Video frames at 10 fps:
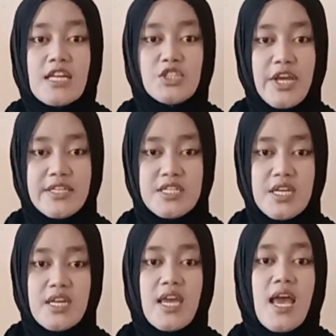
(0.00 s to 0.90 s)

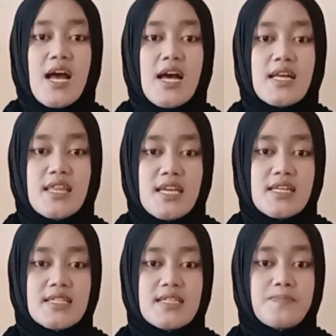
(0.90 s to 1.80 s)
Changing
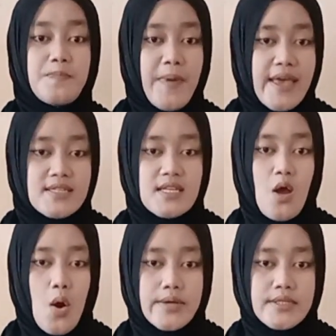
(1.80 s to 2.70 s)
this
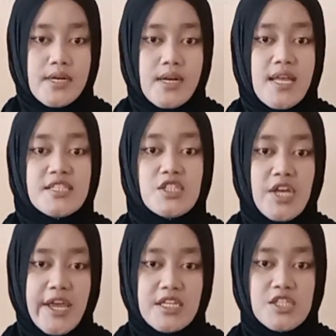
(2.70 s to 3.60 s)
basic order
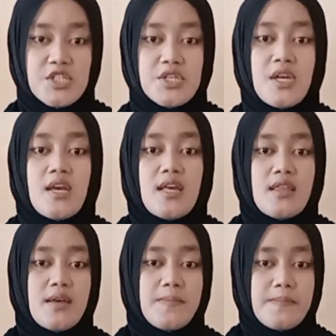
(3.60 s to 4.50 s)
changes
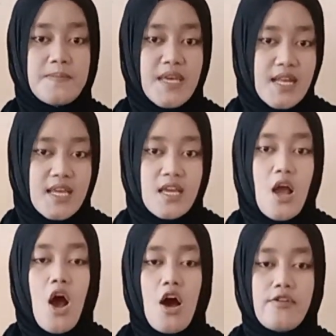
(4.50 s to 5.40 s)
the meaning
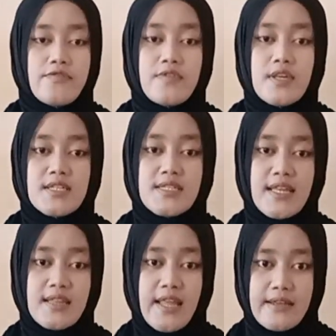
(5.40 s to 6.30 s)
of the
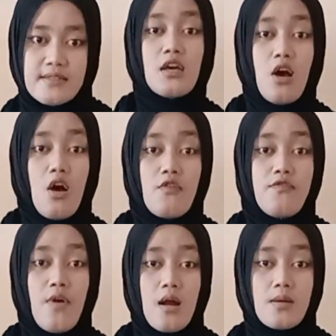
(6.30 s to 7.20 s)
sentence. The
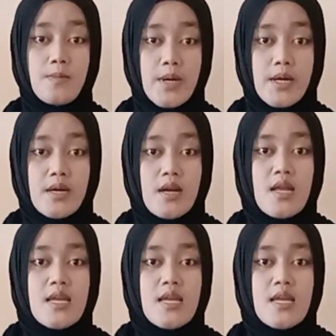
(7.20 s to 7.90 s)
cow farmer